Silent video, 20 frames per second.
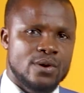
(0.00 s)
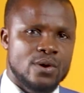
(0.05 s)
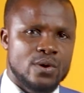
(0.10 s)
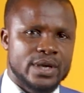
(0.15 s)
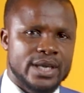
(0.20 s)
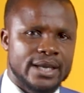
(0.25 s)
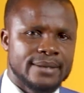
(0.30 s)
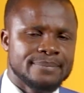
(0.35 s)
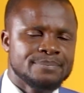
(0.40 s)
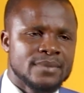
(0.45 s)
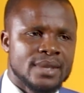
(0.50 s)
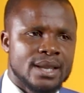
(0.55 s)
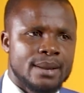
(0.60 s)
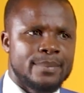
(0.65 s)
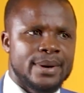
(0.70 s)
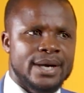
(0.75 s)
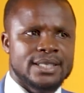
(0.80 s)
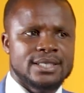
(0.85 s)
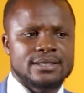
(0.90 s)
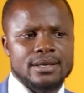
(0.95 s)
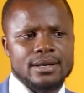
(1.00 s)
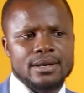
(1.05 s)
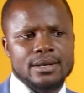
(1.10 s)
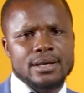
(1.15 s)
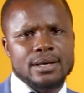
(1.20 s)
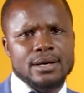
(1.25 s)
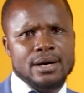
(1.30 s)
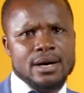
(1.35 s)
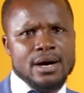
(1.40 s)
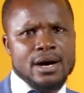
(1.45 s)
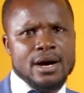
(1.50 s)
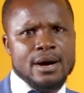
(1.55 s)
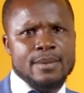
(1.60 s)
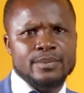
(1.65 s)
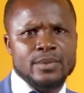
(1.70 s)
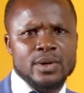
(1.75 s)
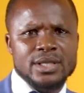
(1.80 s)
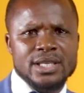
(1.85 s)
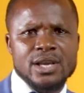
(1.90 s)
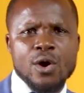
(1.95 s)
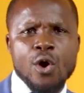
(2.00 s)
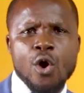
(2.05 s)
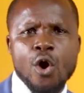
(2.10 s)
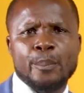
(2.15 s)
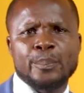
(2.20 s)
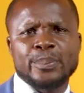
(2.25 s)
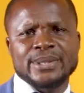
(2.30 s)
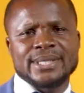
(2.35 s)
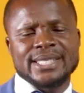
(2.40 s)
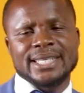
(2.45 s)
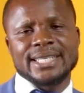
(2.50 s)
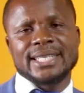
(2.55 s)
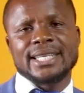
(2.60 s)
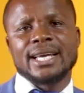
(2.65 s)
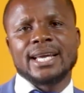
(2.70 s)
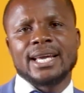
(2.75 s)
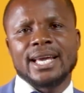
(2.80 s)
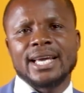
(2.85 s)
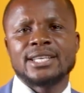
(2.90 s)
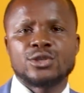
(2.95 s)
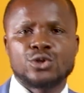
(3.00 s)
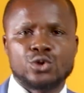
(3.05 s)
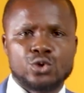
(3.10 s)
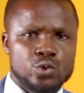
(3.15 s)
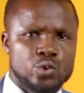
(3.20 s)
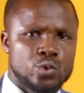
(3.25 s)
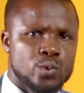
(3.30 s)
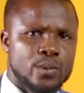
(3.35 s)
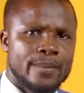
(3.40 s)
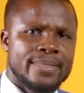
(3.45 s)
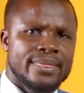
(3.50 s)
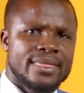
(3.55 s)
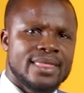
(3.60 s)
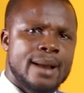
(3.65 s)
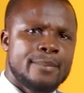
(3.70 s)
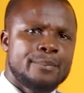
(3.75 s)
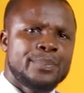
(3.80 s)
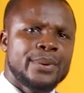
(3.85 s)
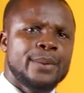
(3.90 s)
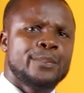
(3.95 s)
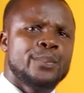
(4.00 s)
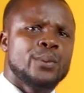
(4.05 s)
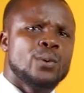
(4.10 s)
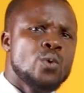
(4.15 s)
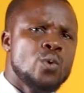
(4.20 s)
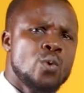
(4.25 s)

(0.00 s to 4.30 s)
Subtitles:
Okay, but the opposite is true, that people